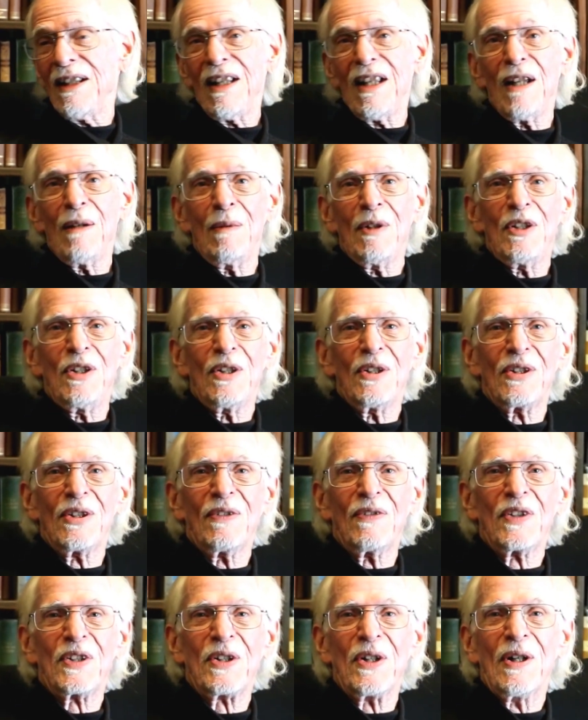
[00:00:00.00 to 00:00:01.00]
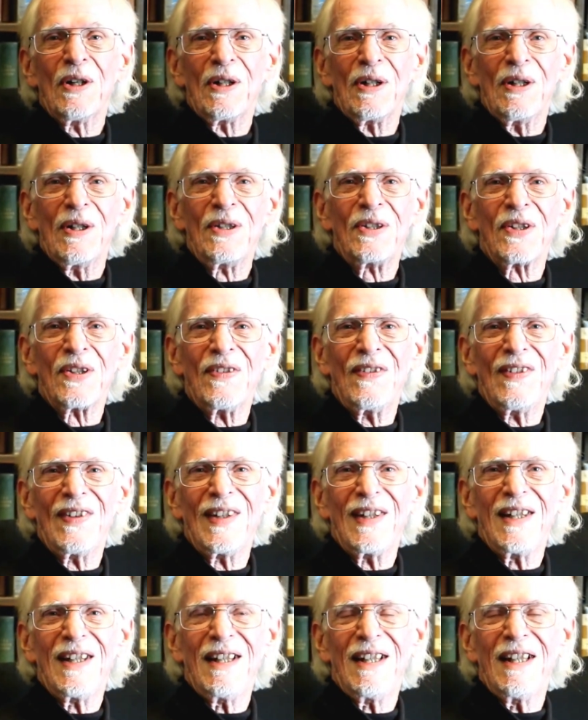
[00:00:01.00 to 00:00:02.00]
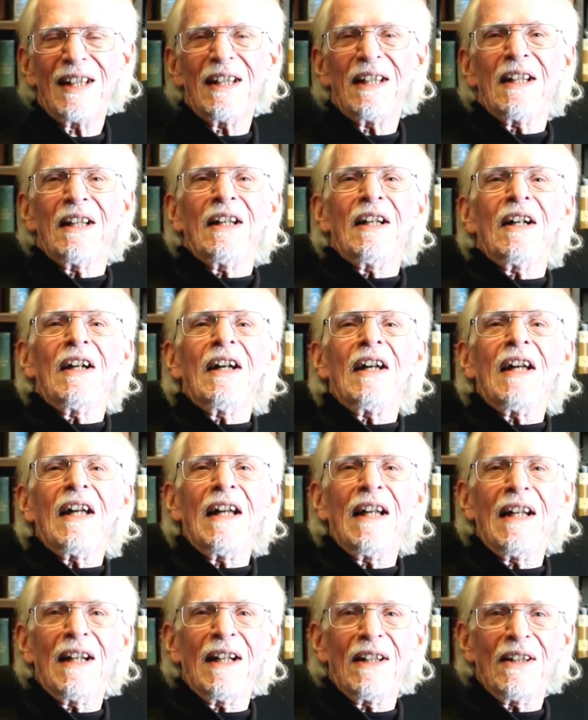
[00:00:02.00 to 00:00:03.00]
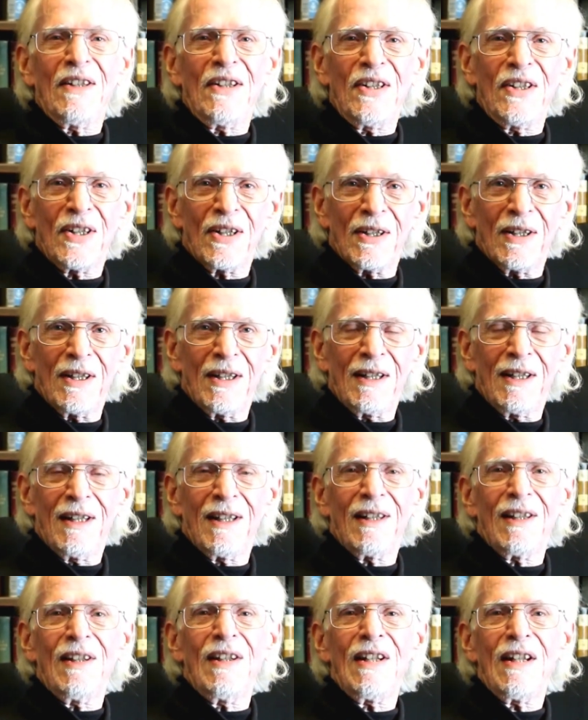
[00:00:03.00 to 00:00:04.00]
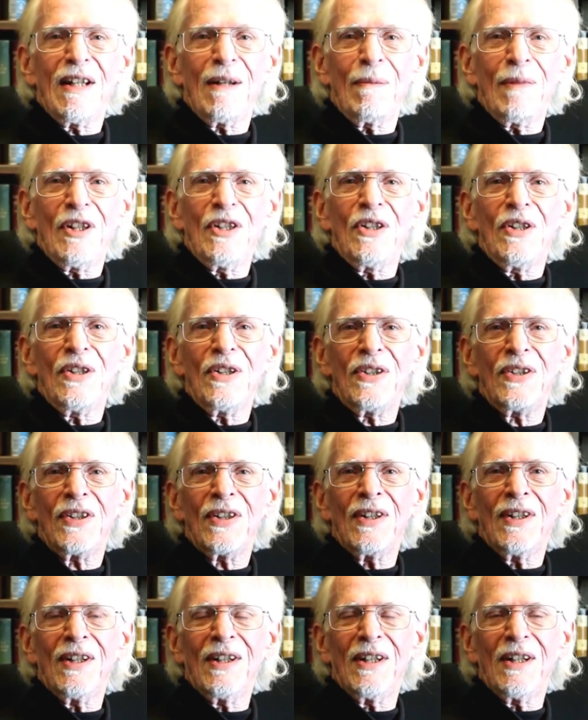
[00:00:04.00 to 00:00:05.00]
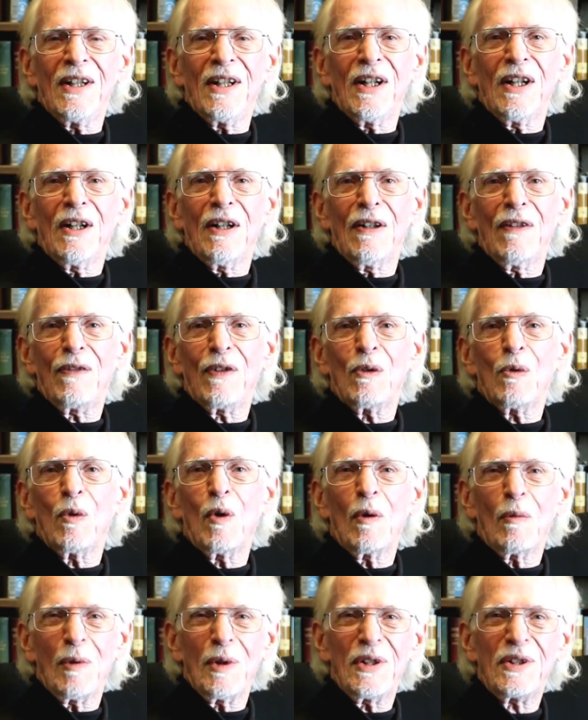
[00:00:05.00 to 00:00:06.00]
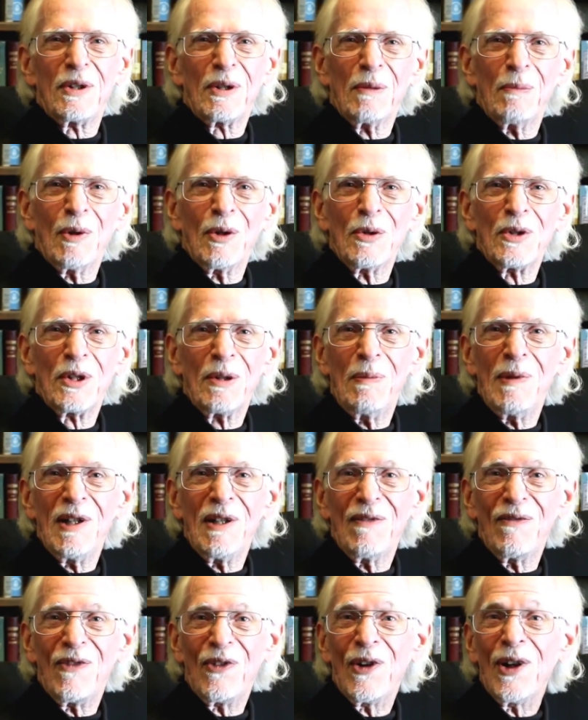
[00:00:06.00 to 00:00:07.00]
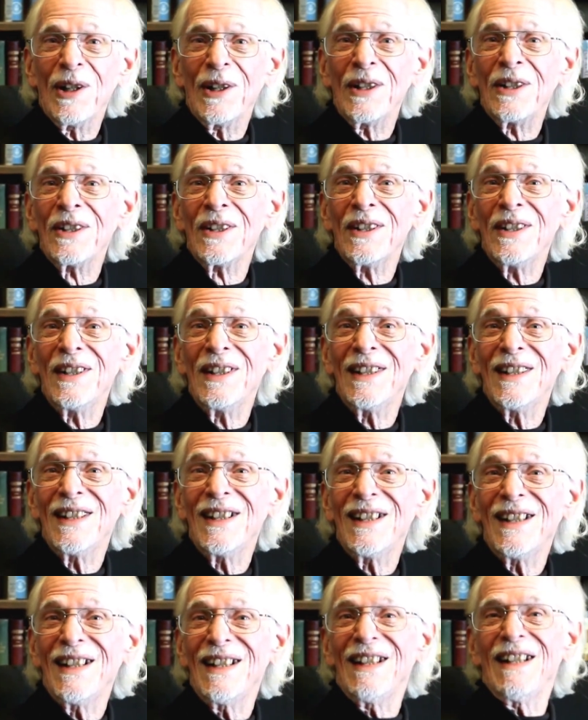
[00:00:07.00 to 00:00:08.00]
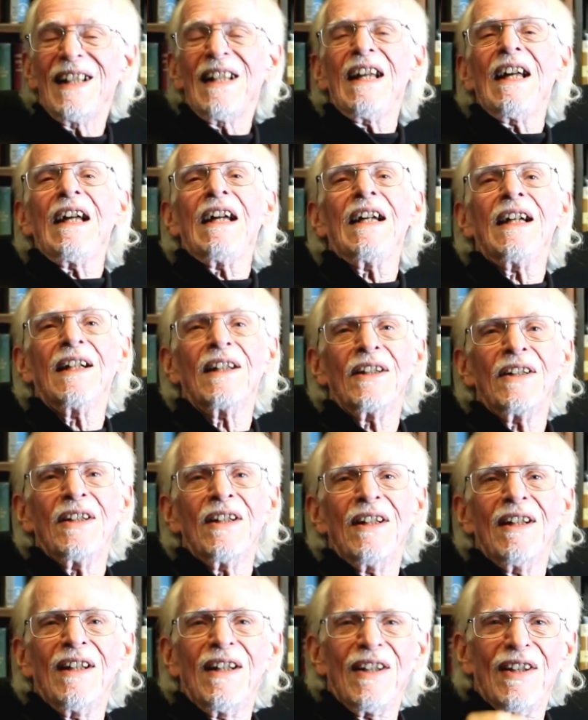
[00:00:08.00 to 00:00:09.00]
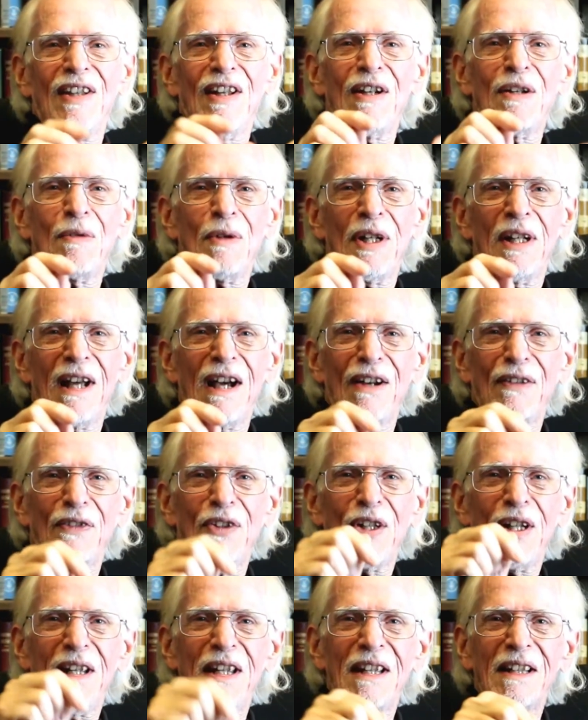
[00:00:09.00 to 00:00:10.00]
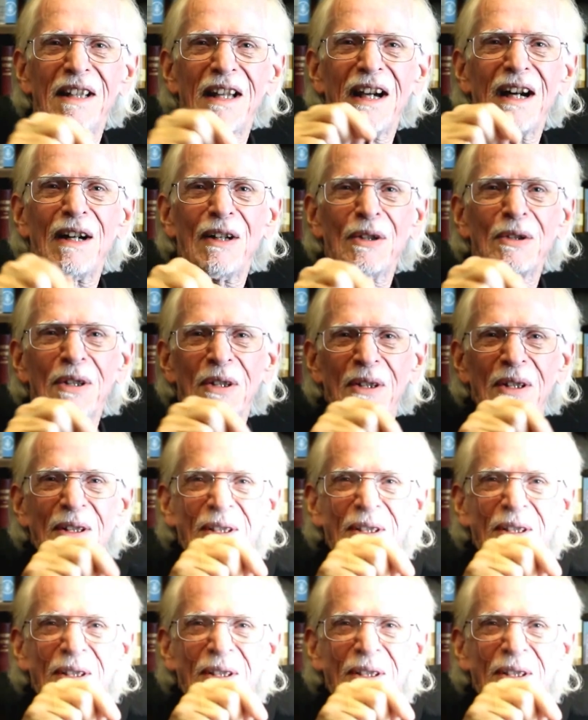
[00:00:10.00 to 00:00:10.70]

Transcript: images of stars and the images of what was supposed to be in front, and they would have to ink out